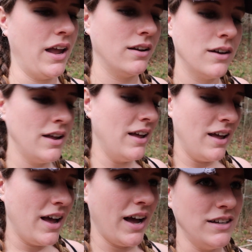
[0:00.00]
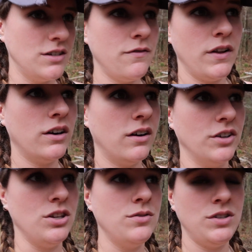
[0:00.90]
And I still follow her
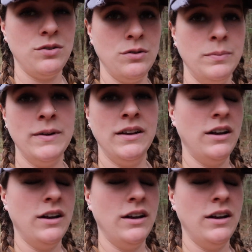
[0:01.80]
on YouTube,